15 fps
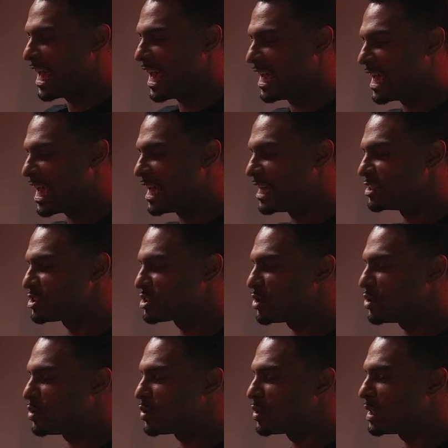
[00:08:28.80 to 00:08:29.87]
And
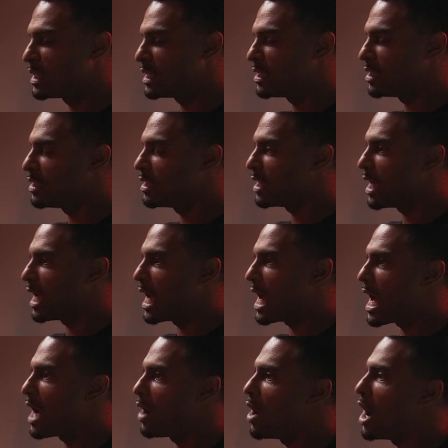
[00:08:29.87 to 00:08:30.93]
so
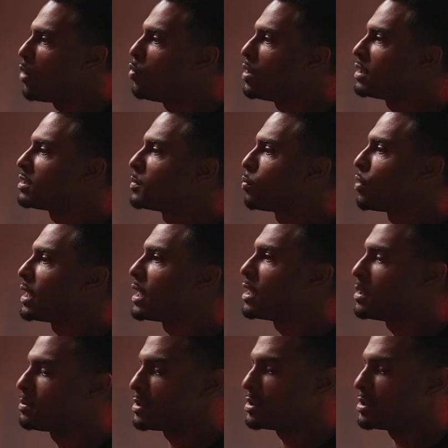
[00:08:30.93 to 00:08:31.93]
I wanted to bring it up